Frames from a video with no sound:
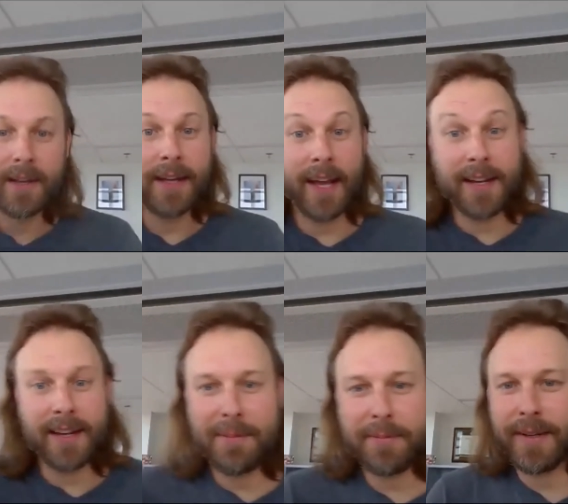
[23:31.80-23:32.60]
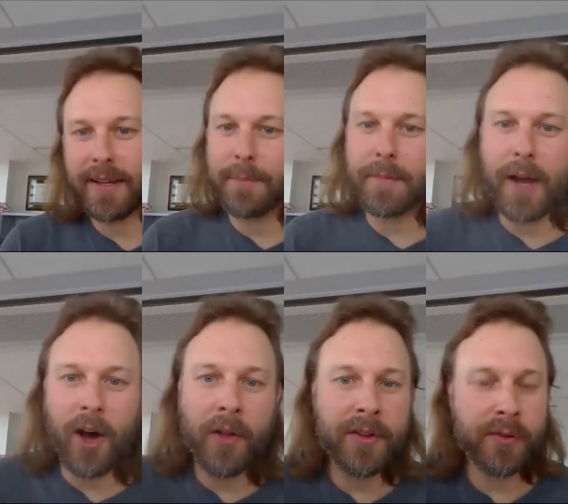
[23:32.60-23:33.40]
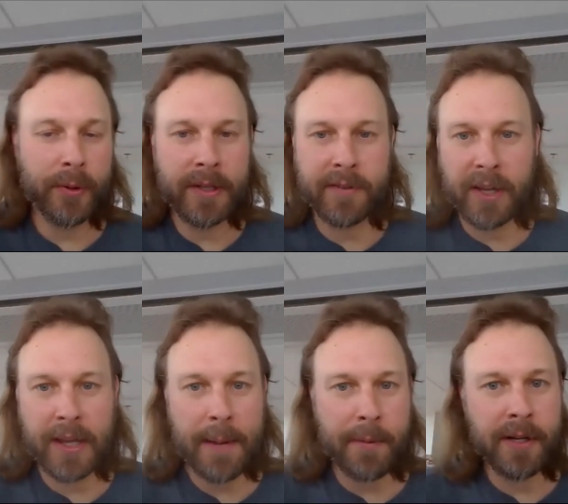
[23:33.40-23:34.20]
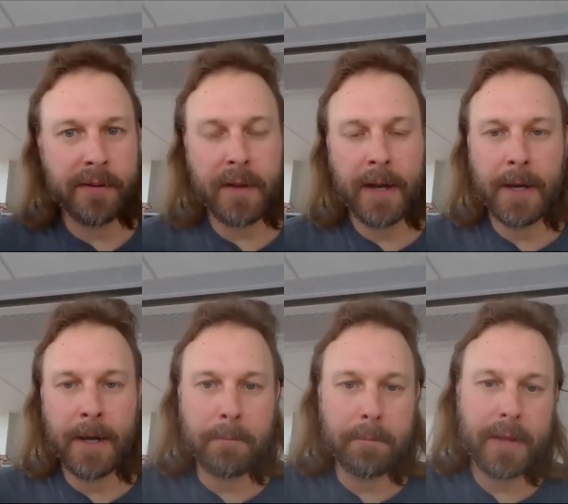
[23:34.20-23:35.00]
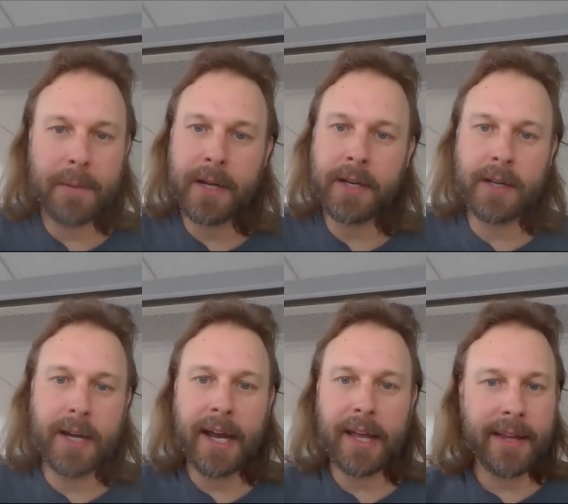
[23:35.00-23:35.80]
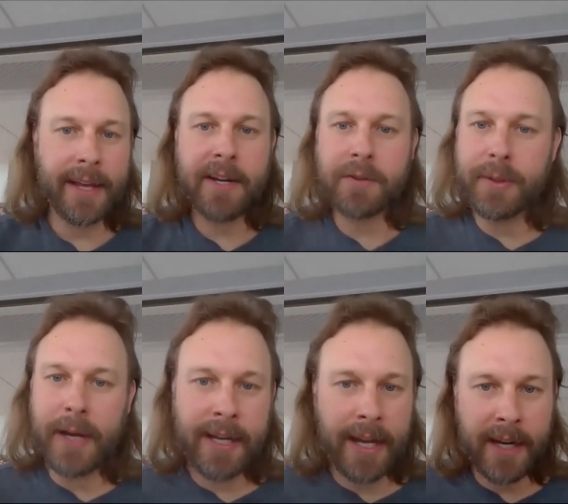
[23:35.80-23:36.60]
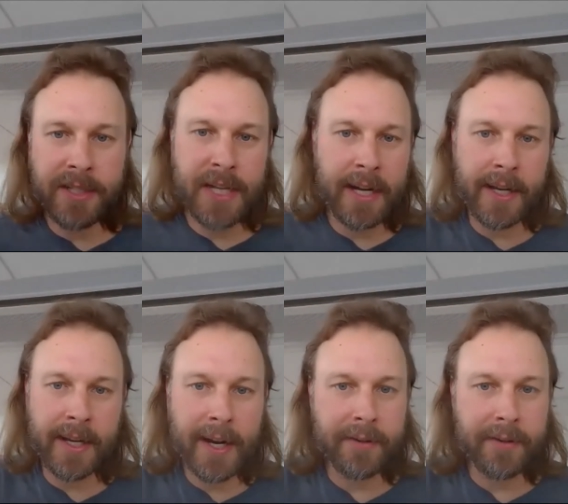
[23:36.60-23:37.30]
Yeah, all this work is collaborative. I mean, I don't do any age dating.